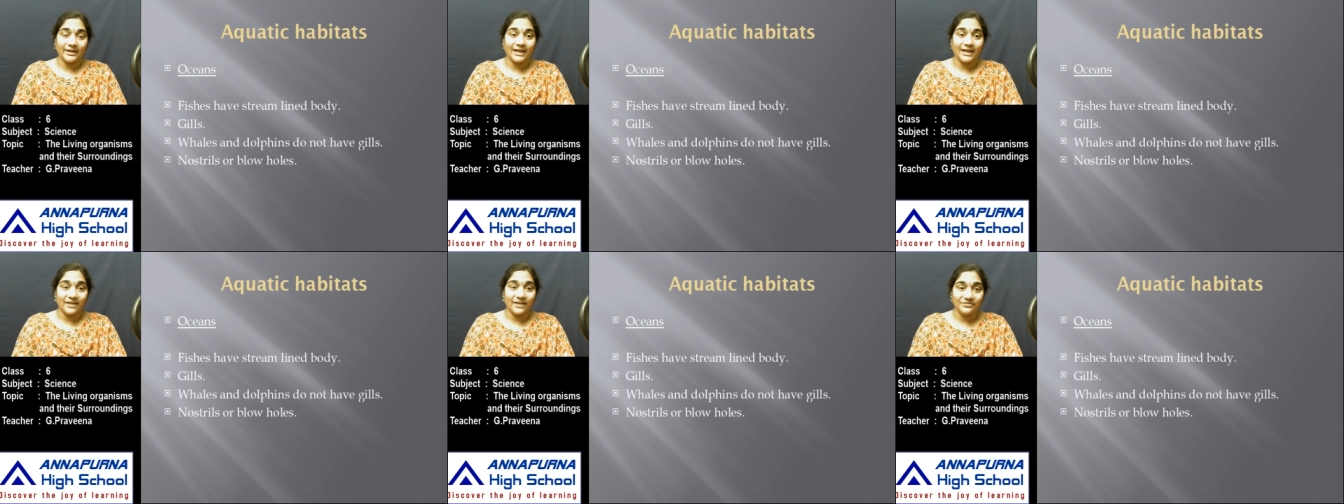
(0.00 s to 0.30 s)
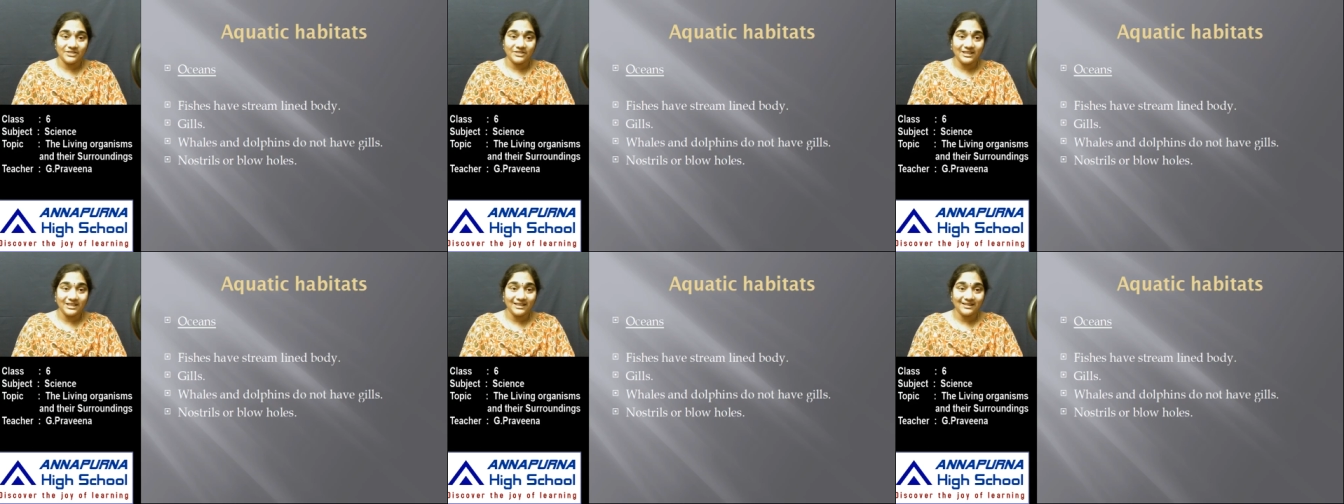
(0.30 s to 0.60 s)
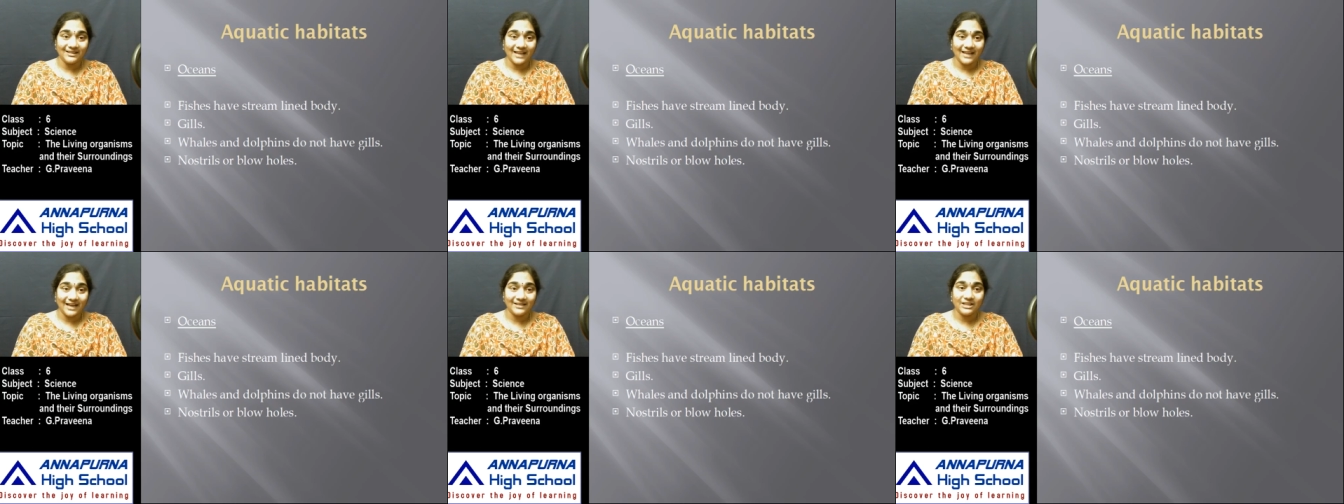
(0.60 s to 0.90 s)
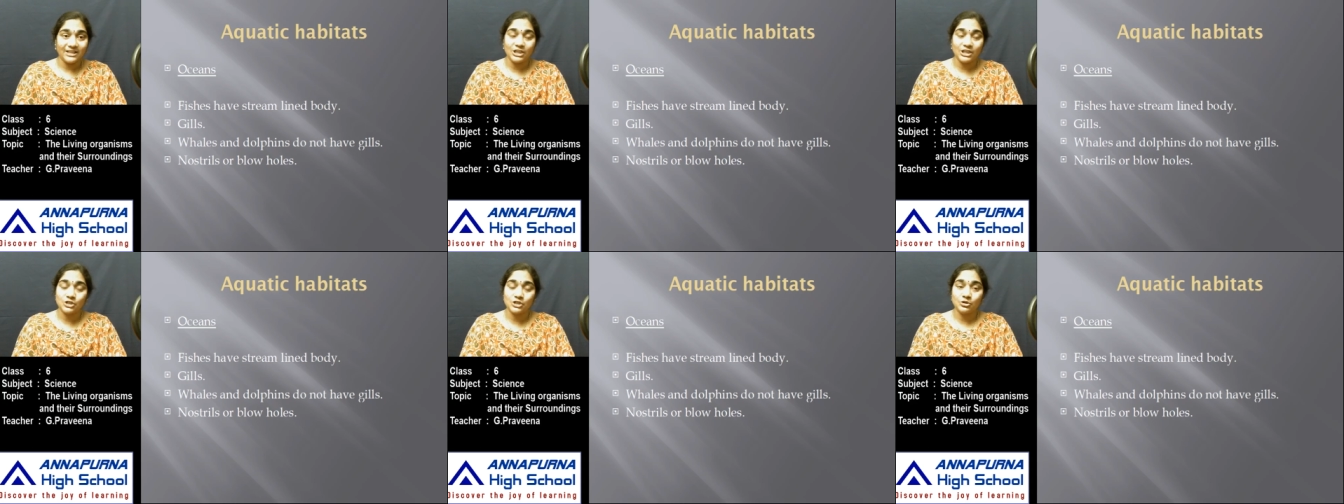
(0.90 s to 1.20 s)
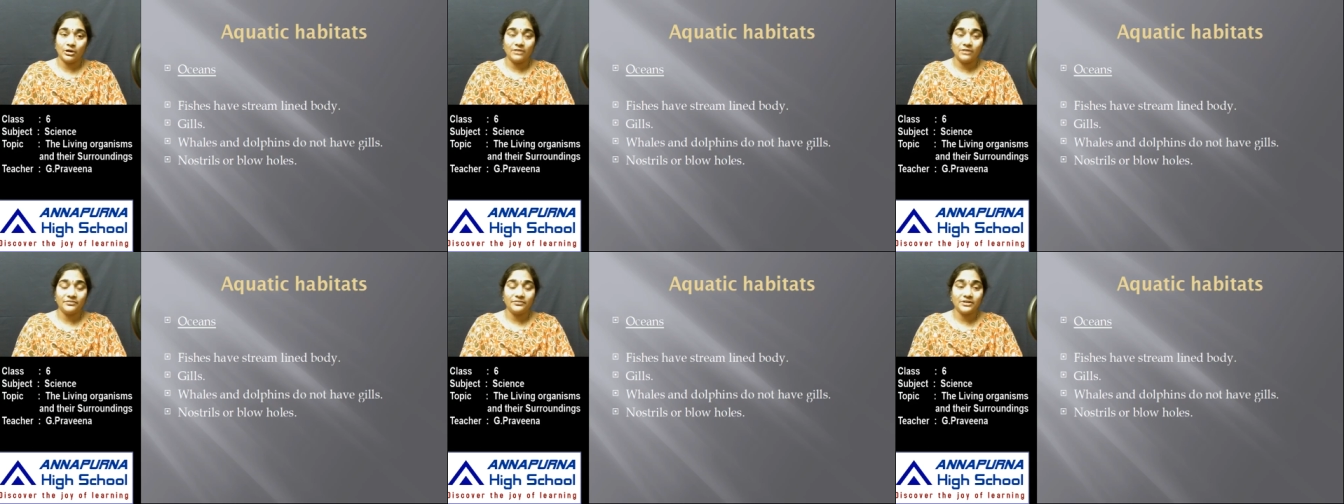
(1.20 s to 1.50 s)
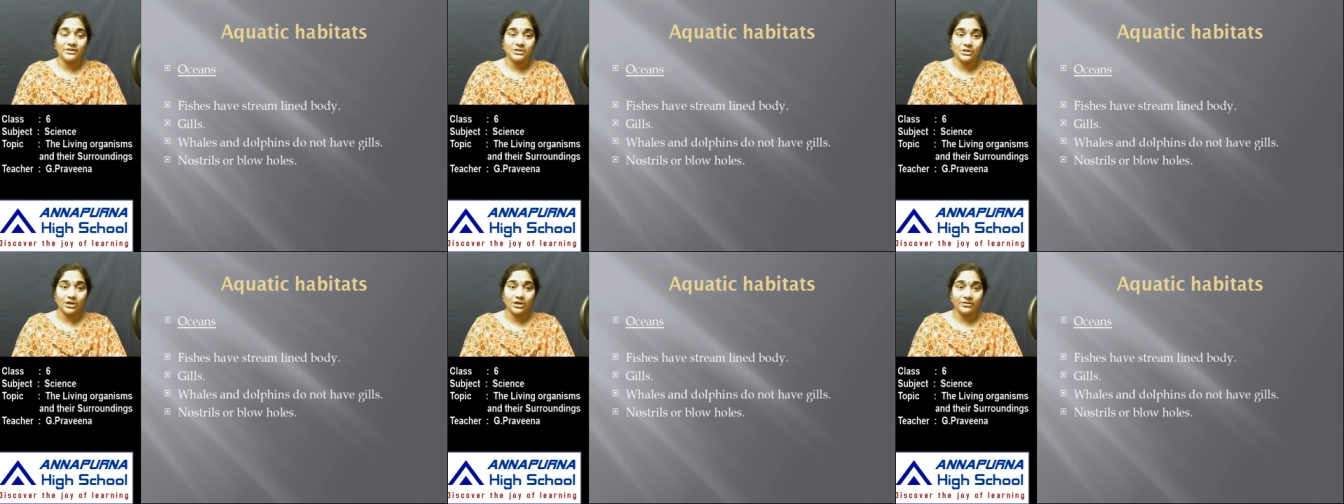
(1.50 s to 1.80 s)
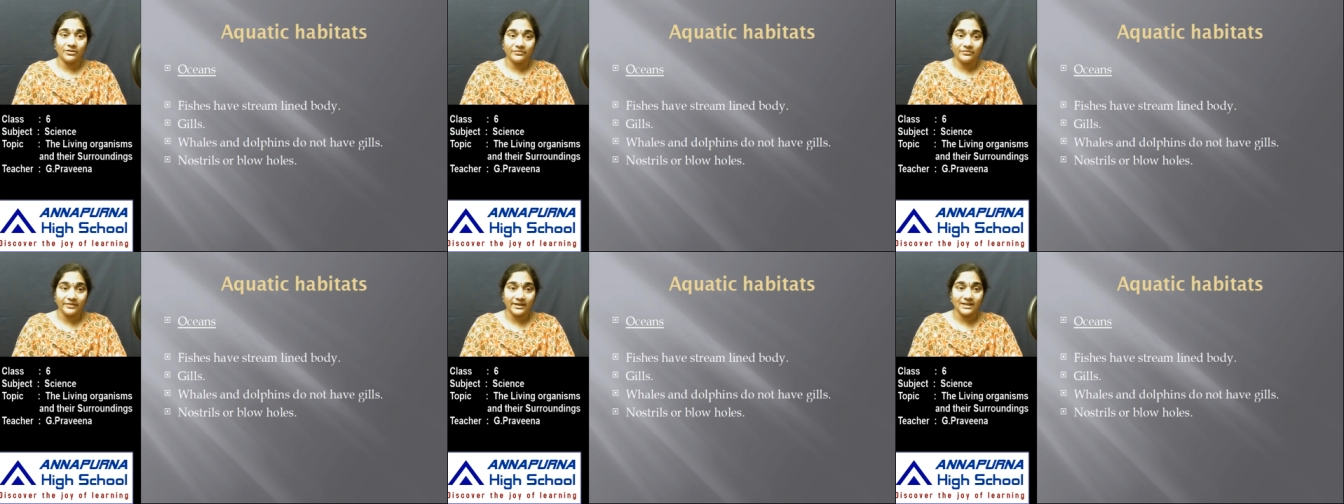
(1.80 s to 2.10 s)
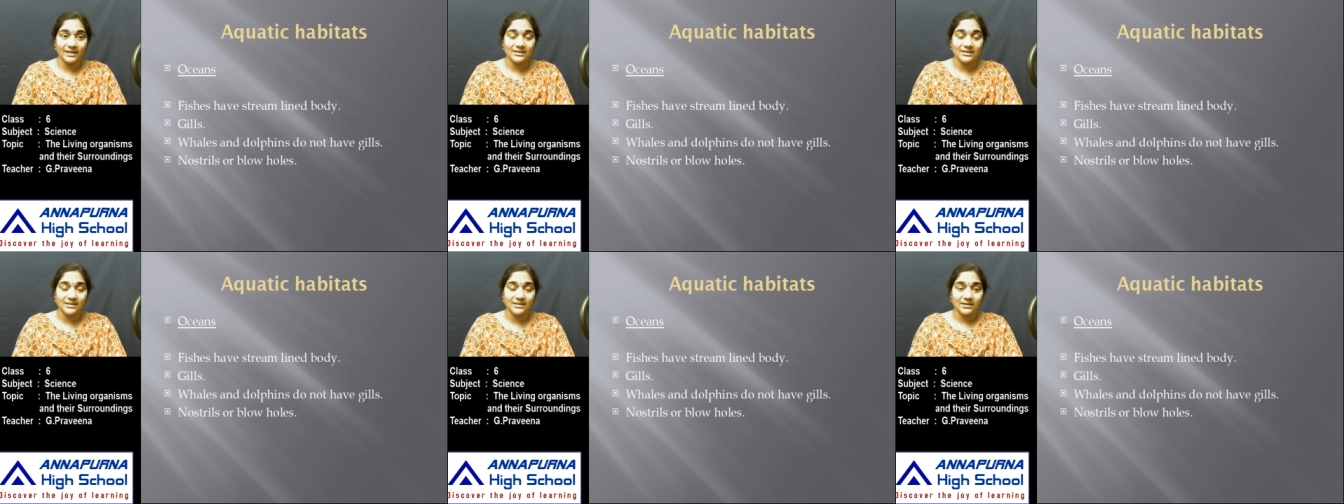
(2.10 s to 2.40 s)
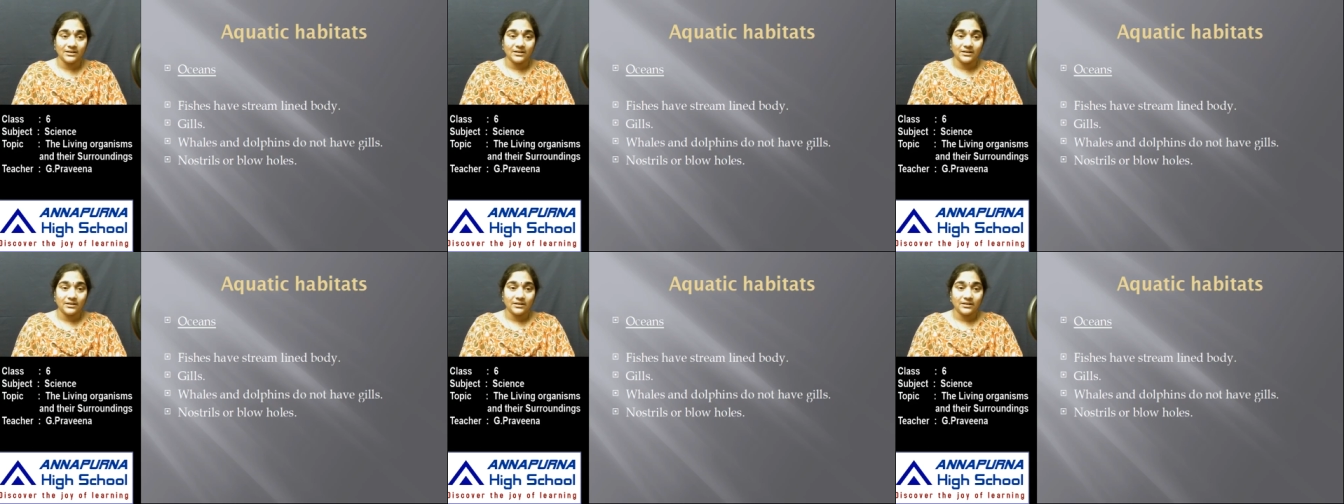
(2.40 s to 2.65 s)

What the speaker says: might have seen that these dolphins or whales,